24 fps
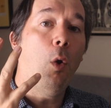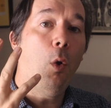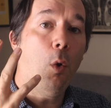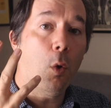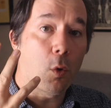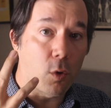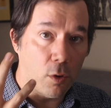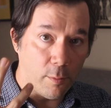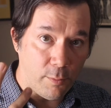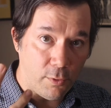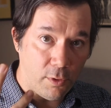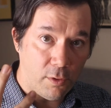
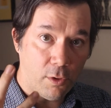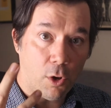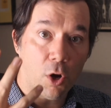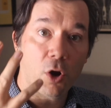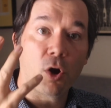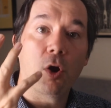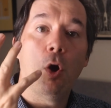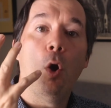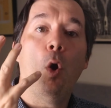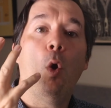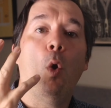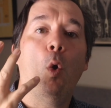horrible,
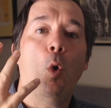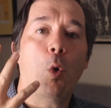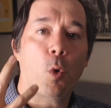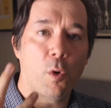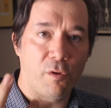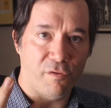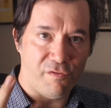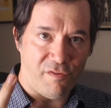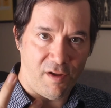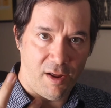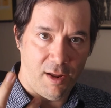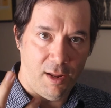are
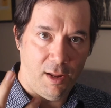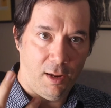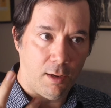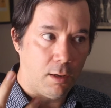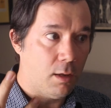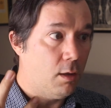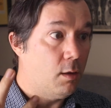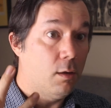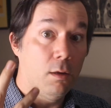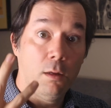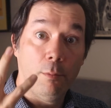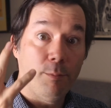horrifying,
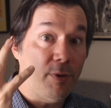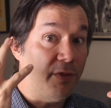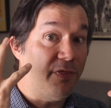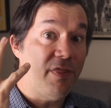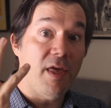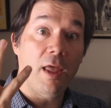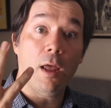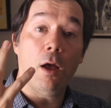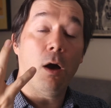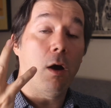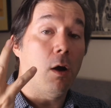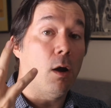but
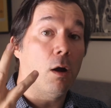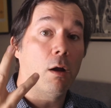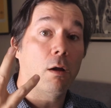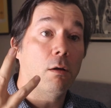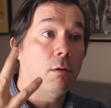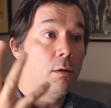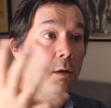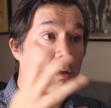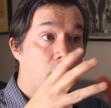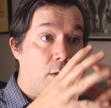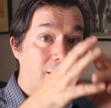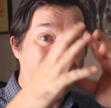they
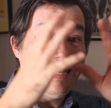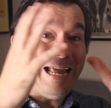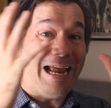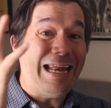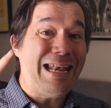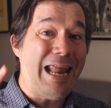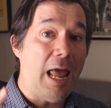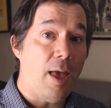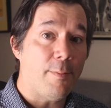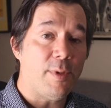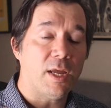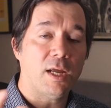are
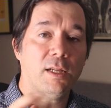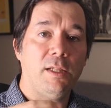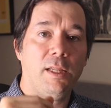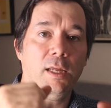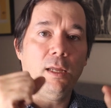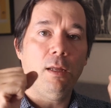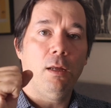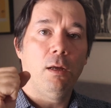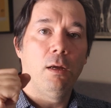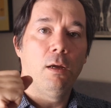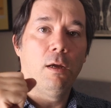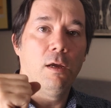
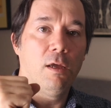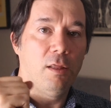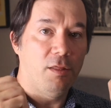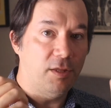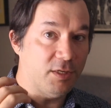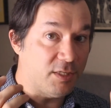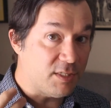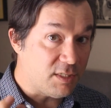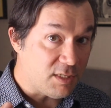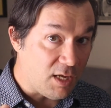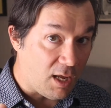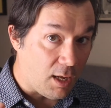dynamically
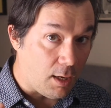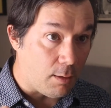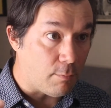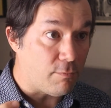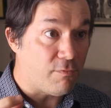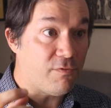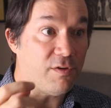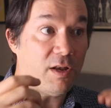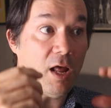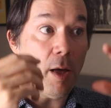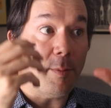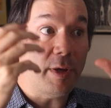the same,
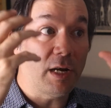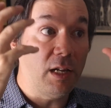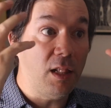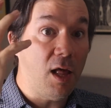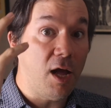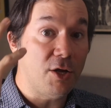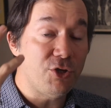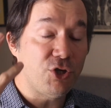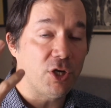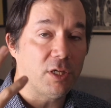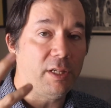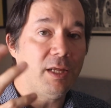
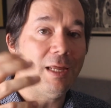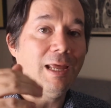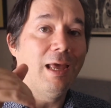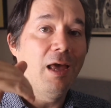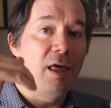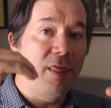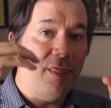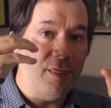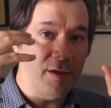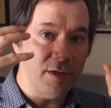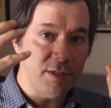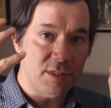phenomenologically
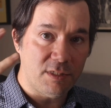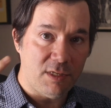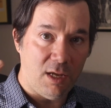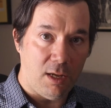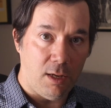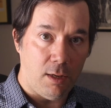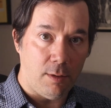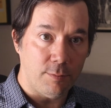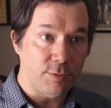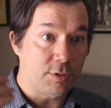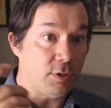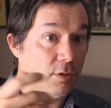the
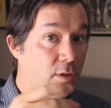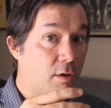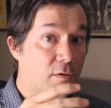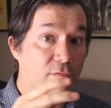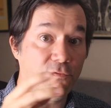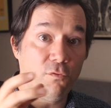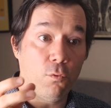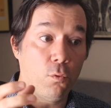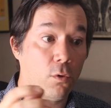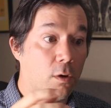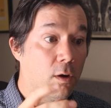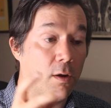same. So
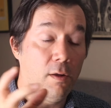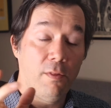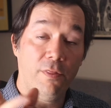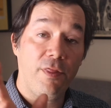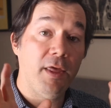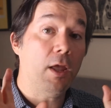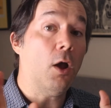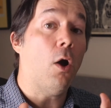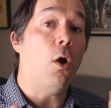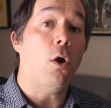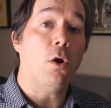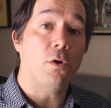therefore,
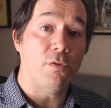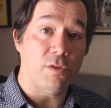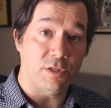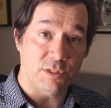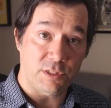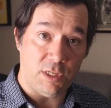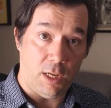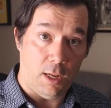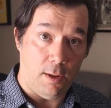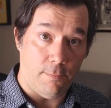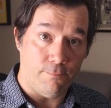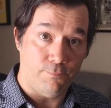they are the
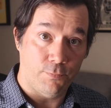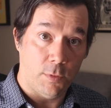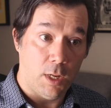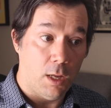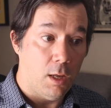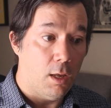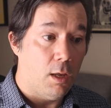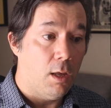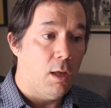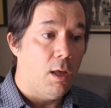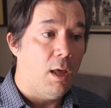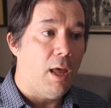same.
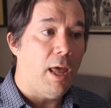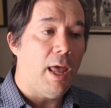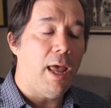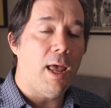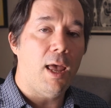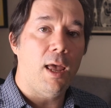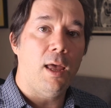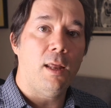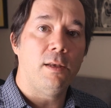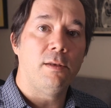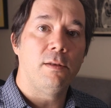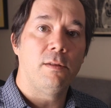
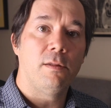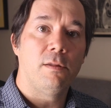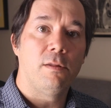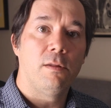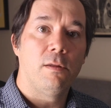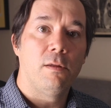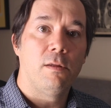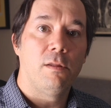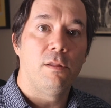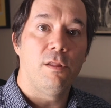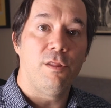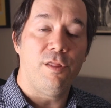And
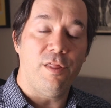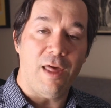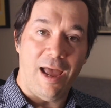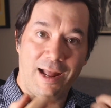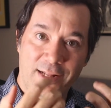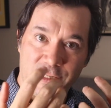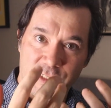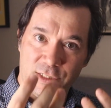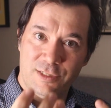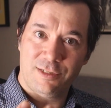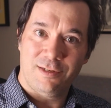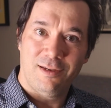
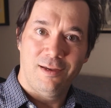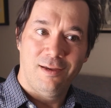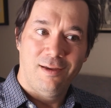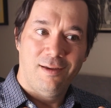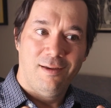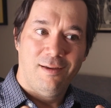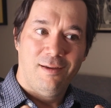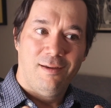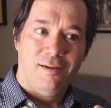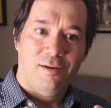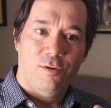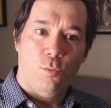that's
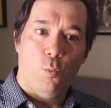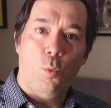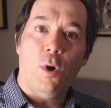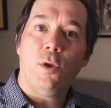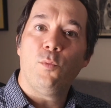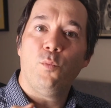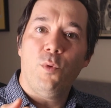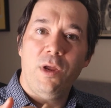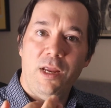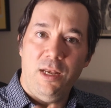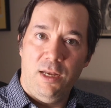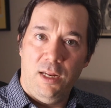
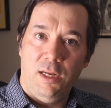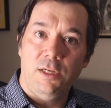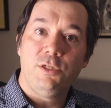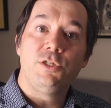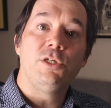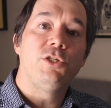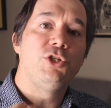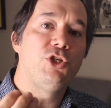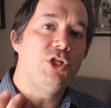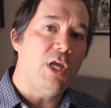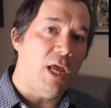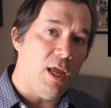what we need
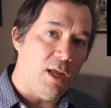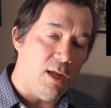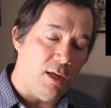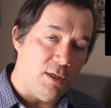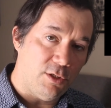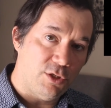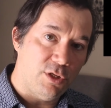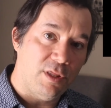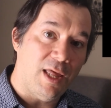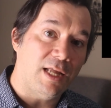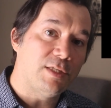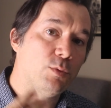to
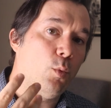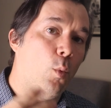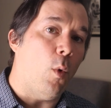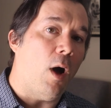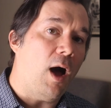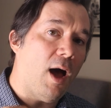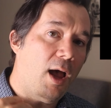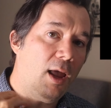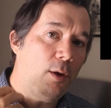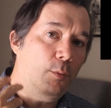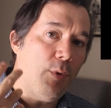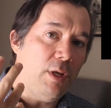change. That's
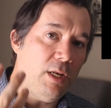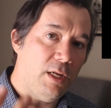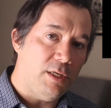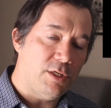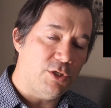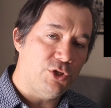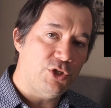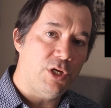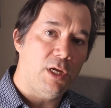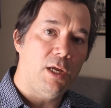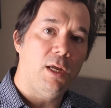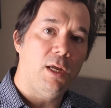why we need
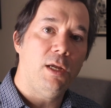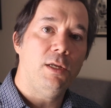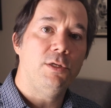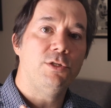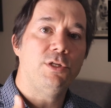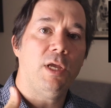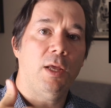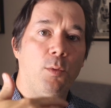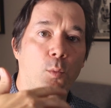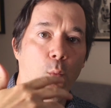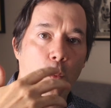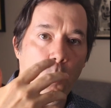to change
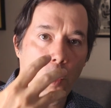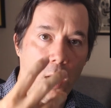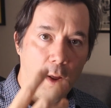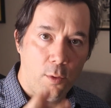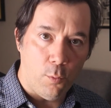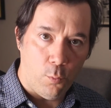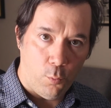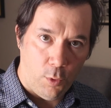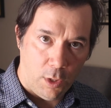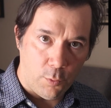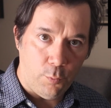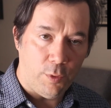and
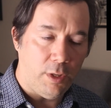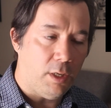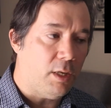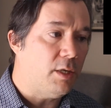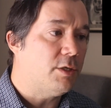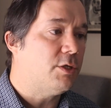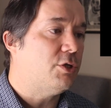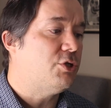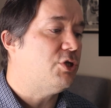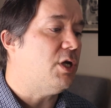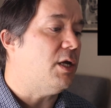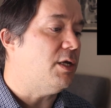what we need
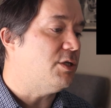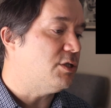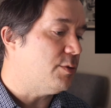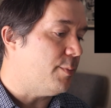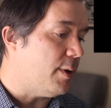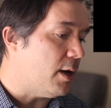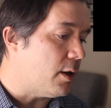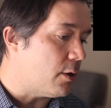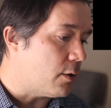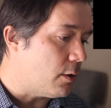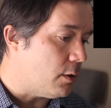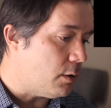to change
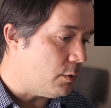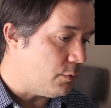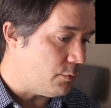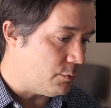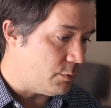about our